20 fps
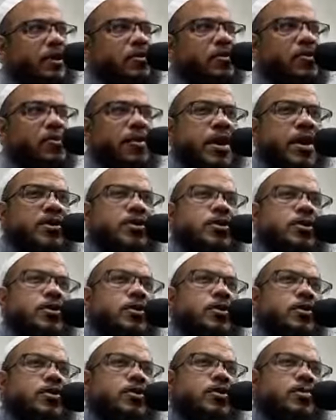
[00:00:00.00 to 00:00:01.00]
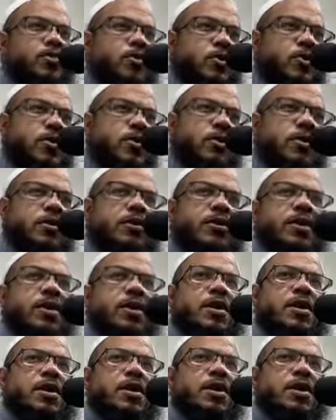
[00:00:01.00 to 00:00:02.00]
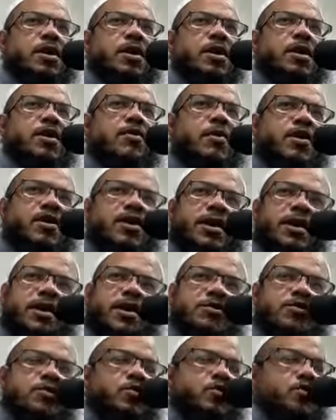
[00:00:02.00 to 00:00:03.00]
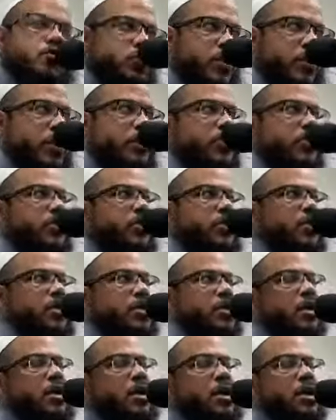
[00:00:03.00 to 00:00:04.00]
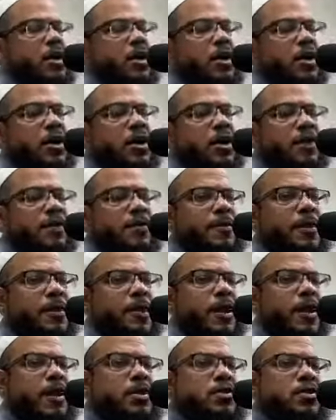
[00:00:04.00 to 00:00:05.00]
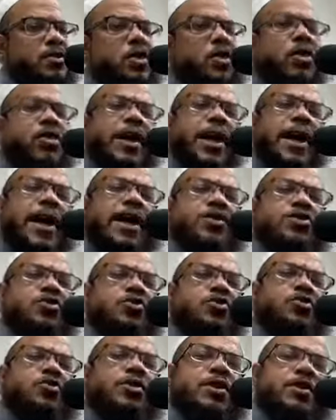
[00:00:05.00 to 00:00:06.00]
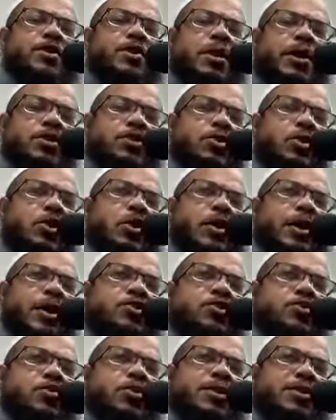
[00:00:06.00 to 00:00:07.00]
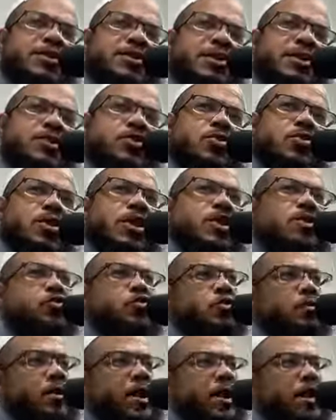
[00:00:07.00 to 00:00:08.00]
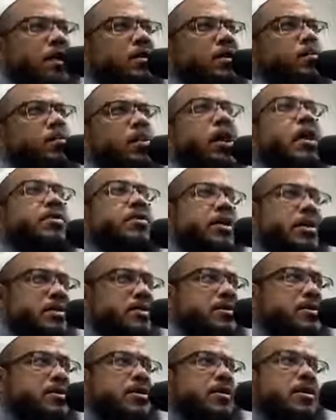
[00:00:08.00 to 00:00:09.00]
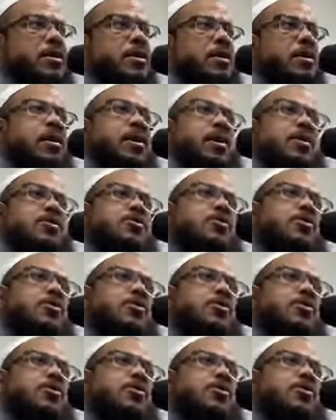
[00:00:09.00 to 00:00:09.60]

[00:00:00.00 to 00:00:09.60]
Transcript: remain your supporter, uh, one that gives you strength, uh, as long as you as long as you continue and you remain upon this. And